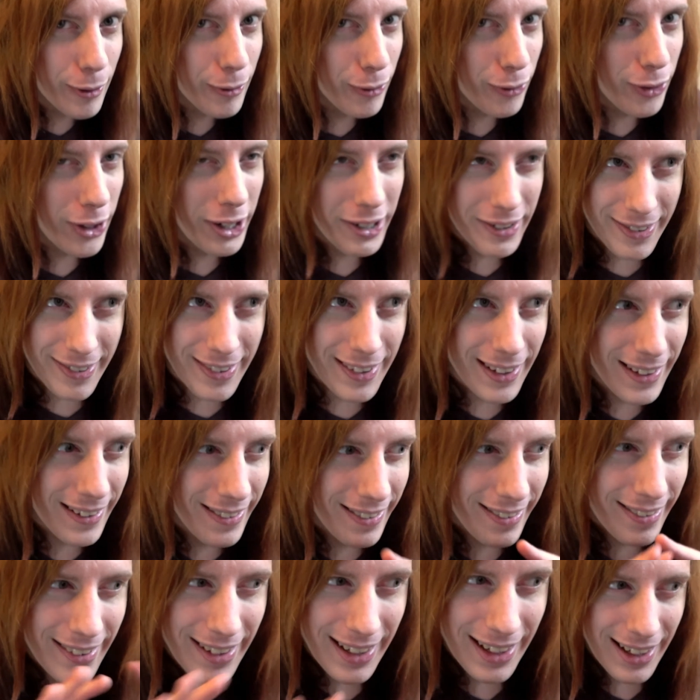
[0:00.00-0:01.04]

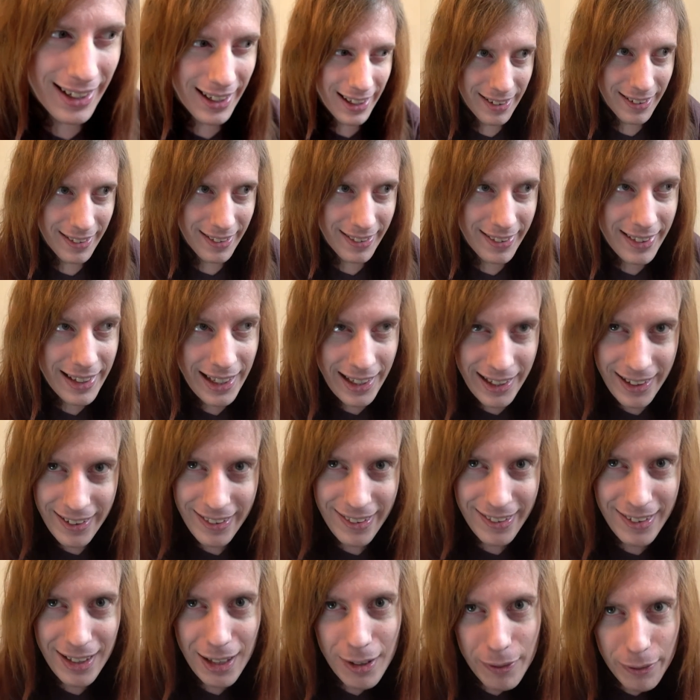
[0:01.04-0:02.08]
versus seeing
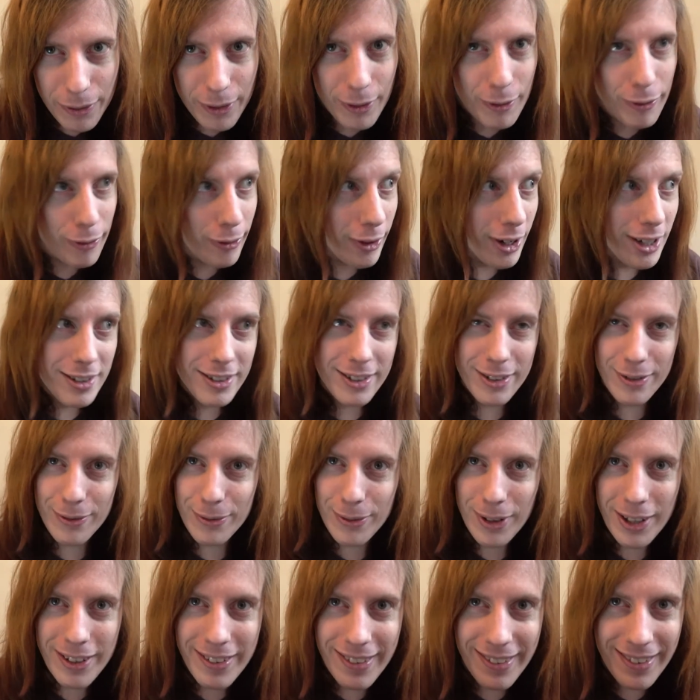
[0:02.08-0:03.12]
stuff in front of
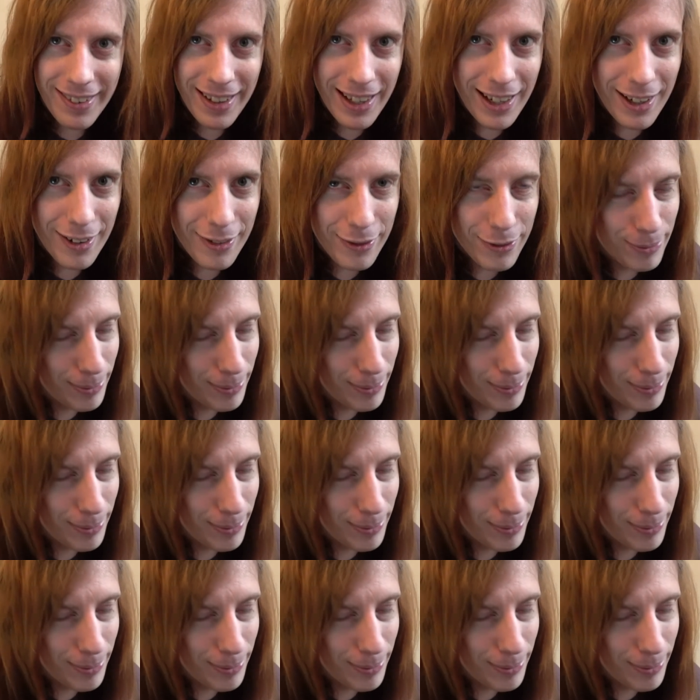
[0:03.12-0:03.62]
oneself,